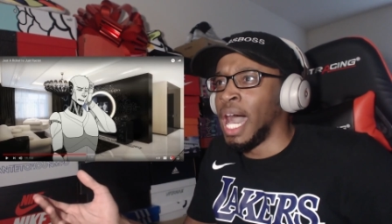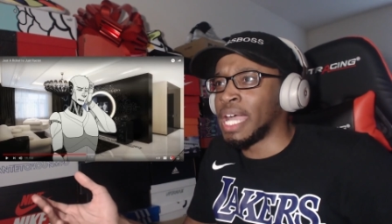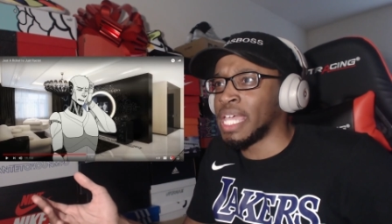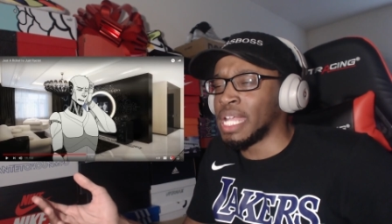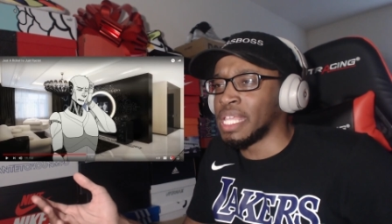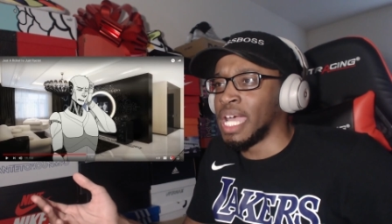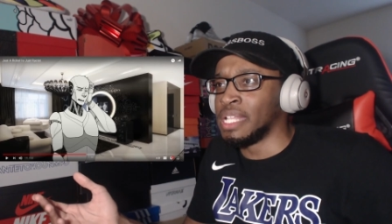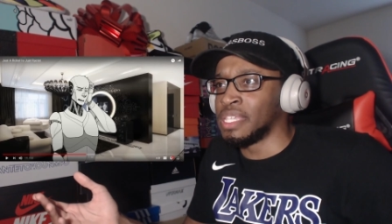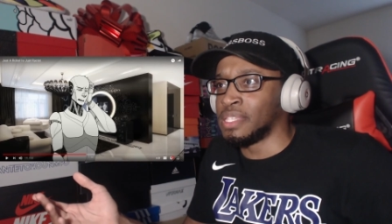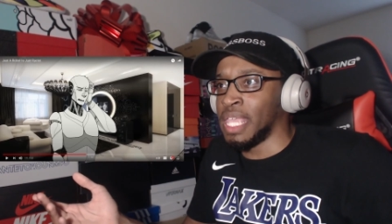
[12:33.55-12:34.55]
I can, I think I
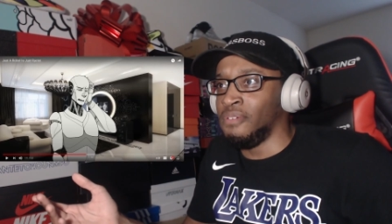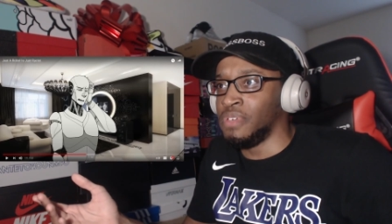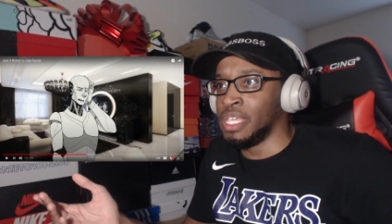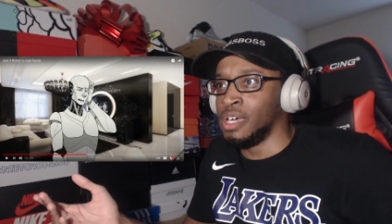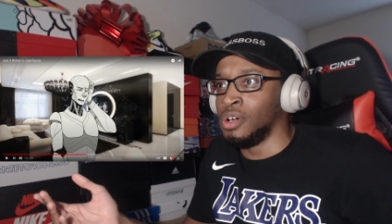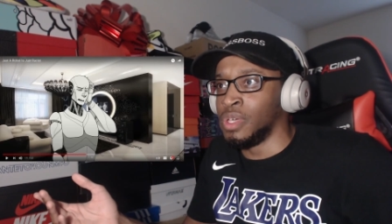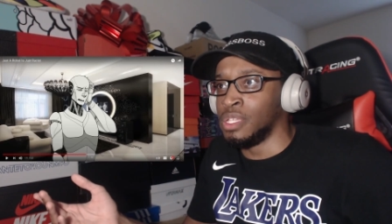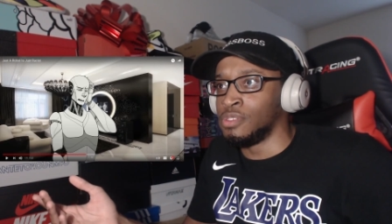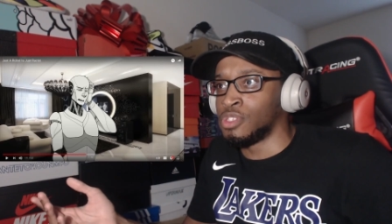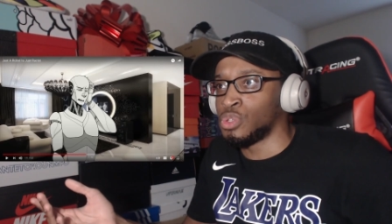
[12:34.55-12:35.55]
did that video
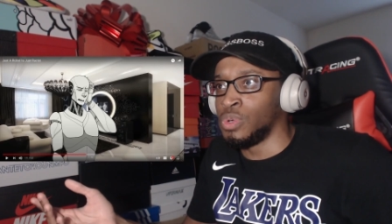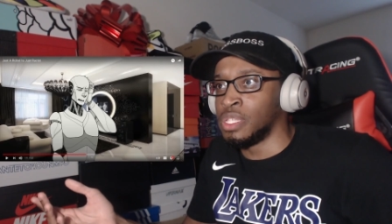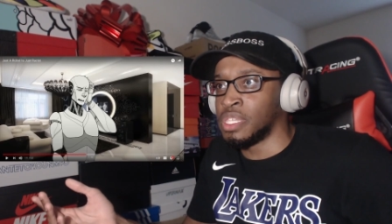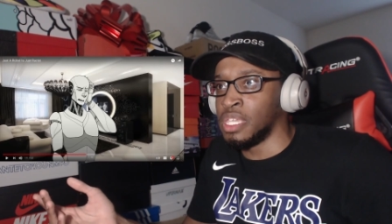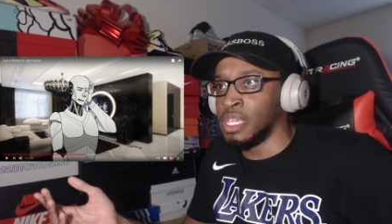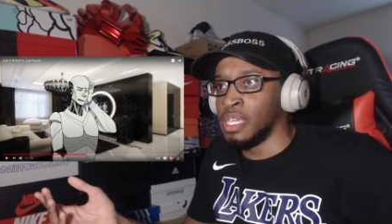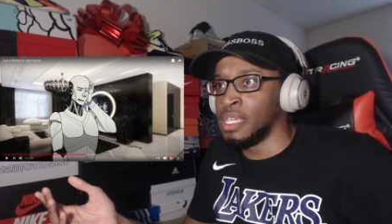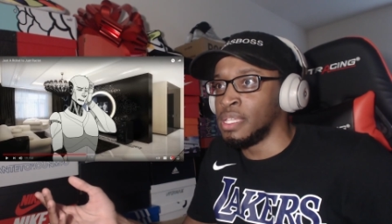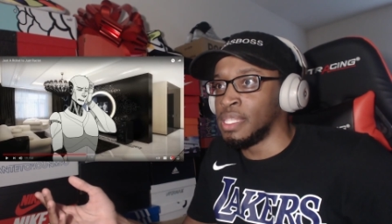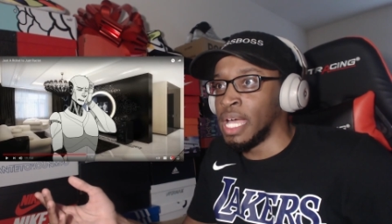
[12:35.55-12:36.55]
in
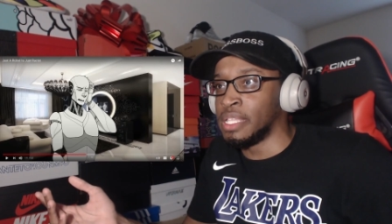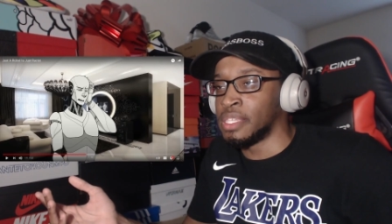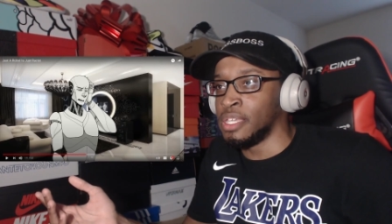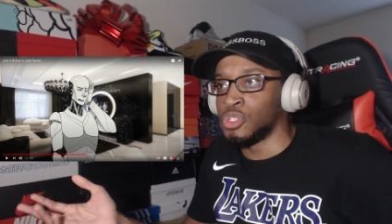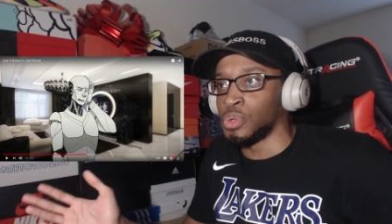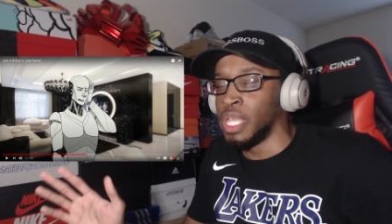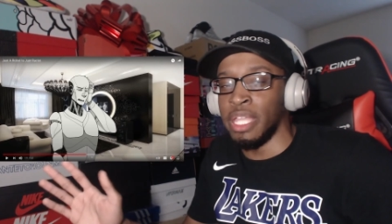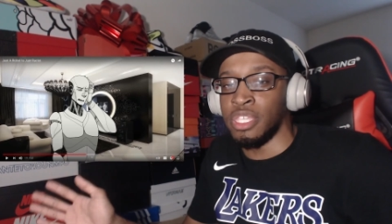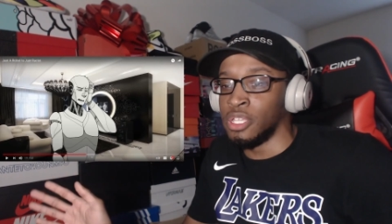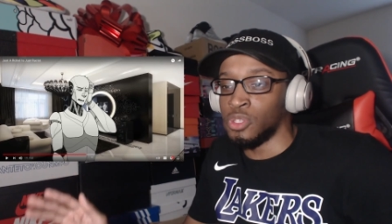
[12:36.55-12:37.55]
2019,
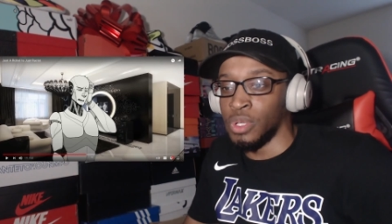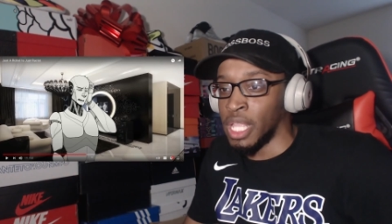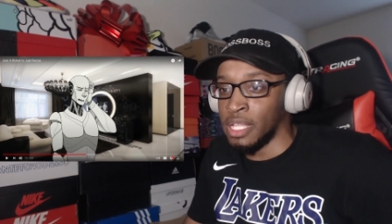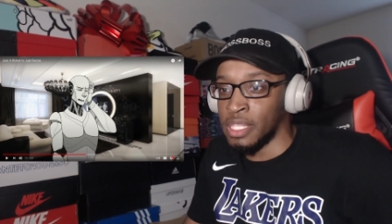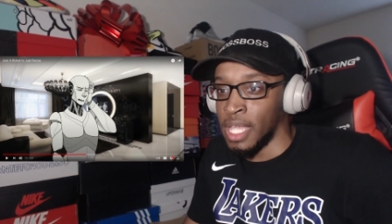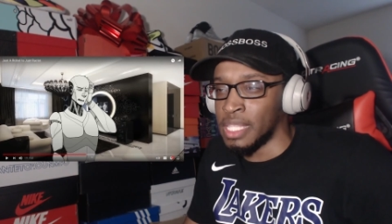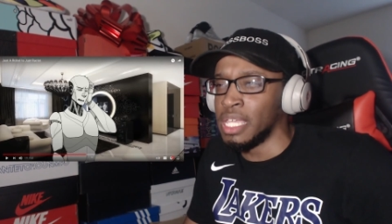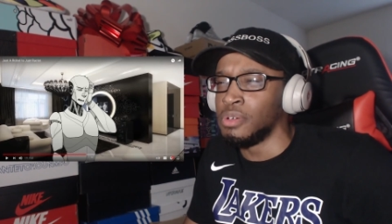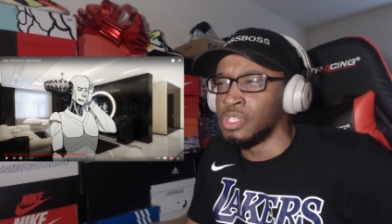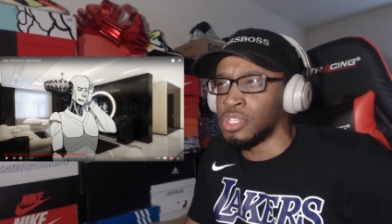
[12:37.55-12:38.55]
2018, 2019. I
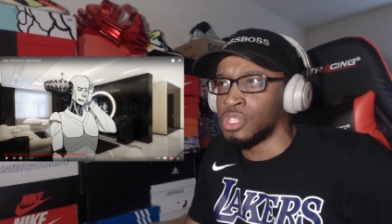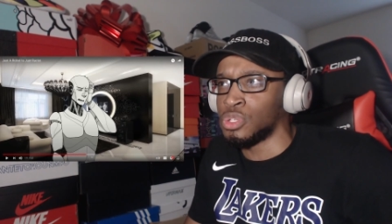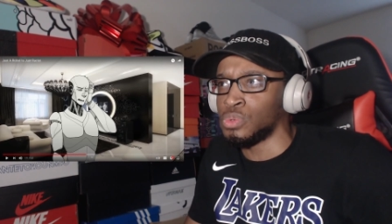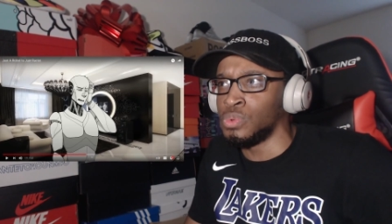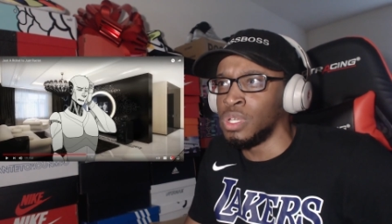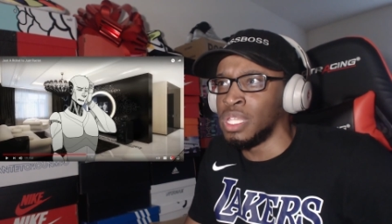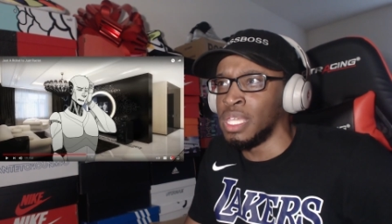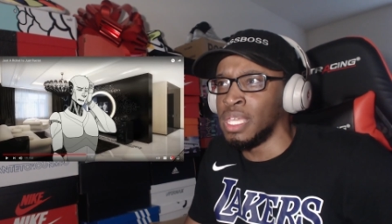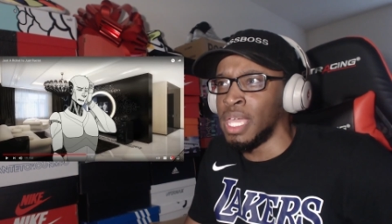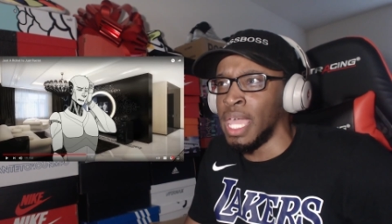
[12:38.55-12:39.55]
think it was
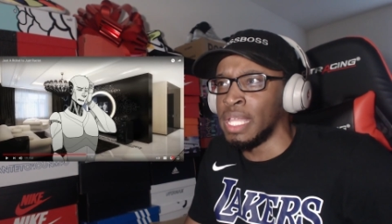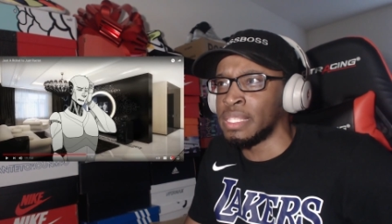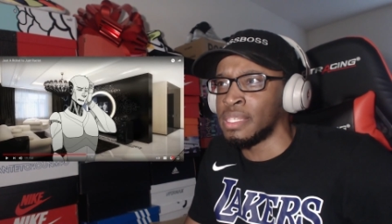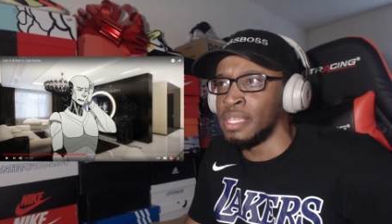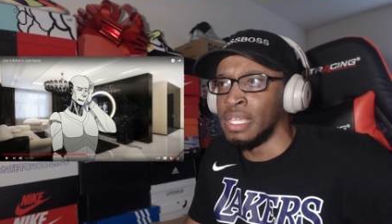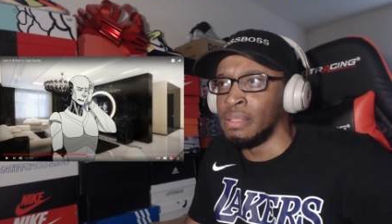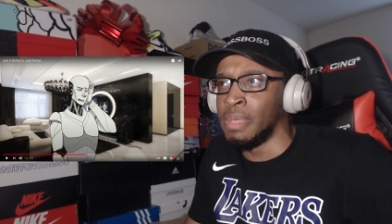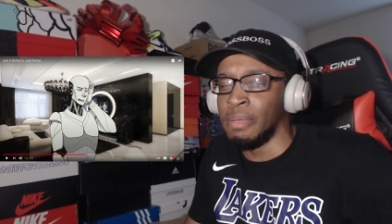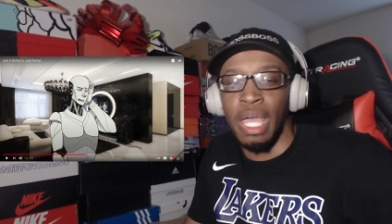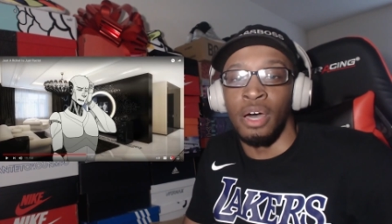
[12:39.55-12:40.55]
2018,
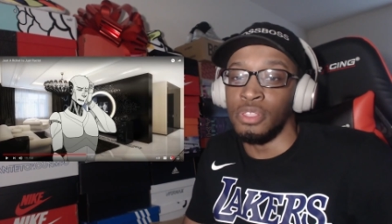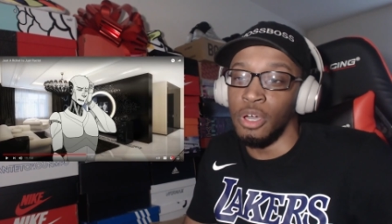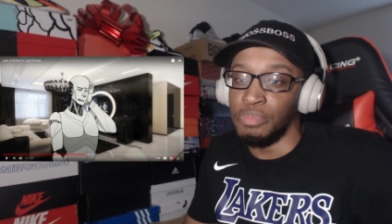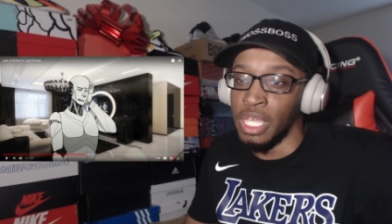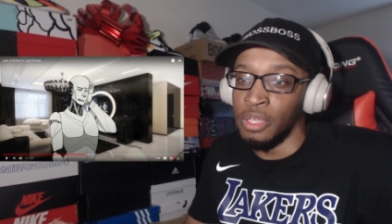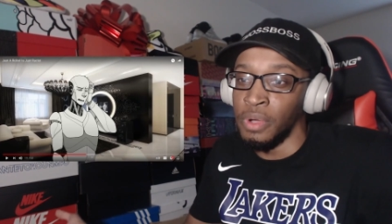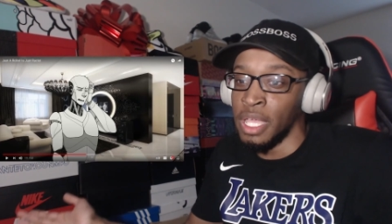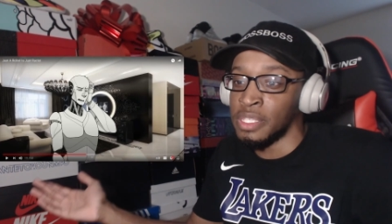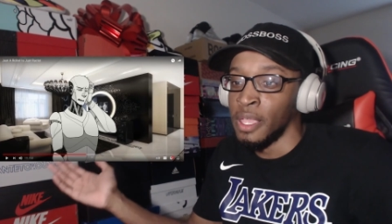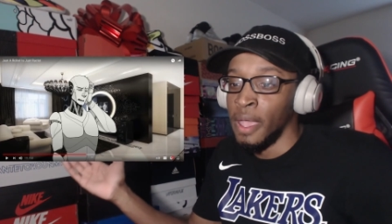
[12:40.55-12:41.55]
maybe I don't know. But
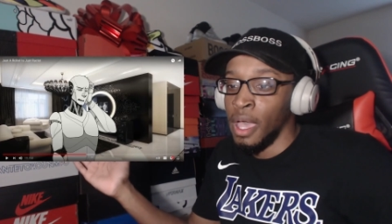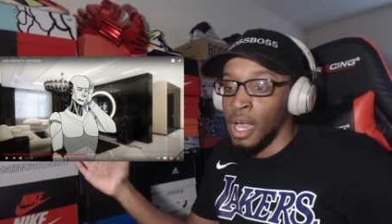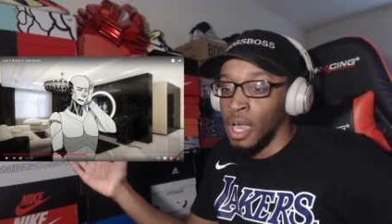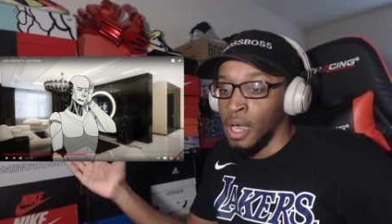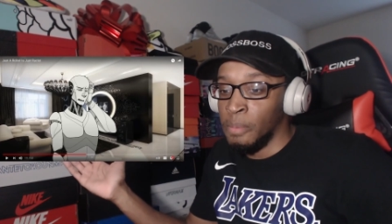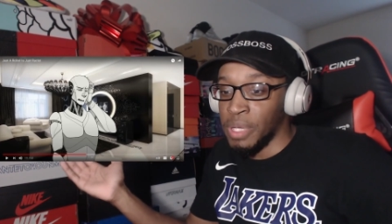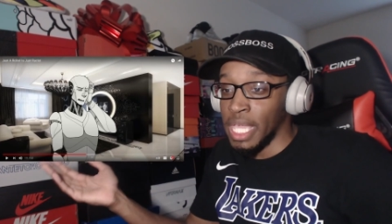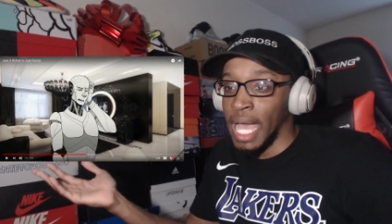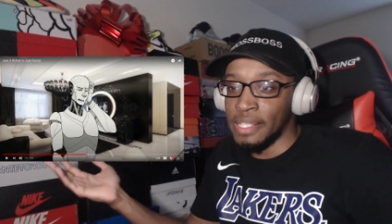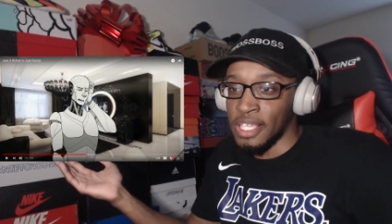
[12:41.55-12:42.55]
anyways, uh, but
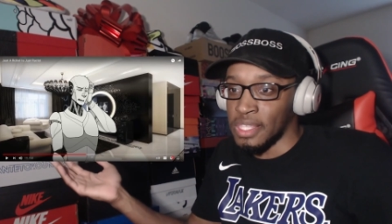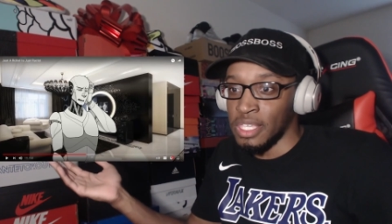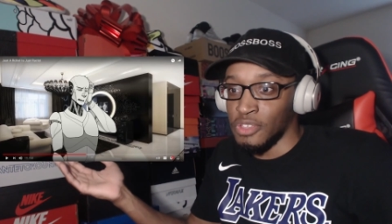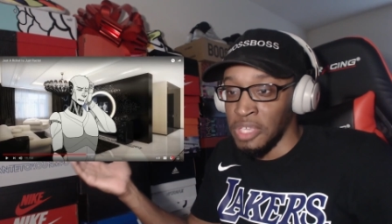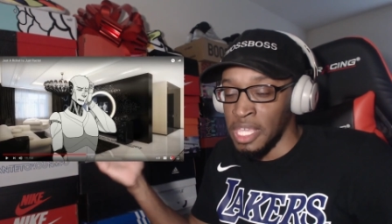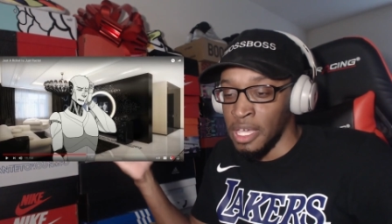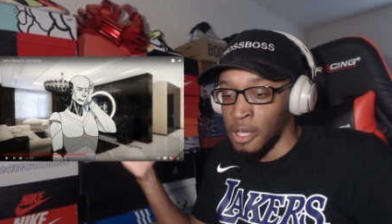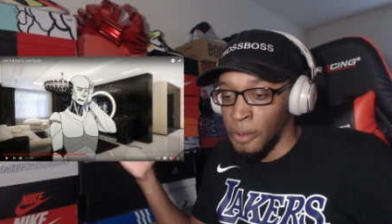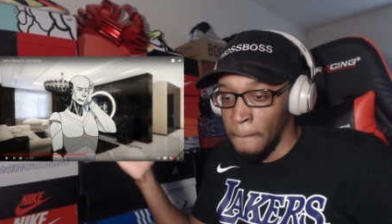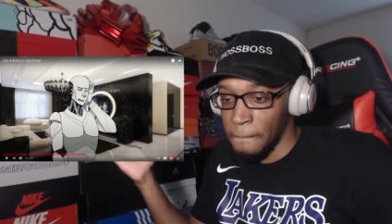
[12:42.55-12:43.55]
yeah, I did this video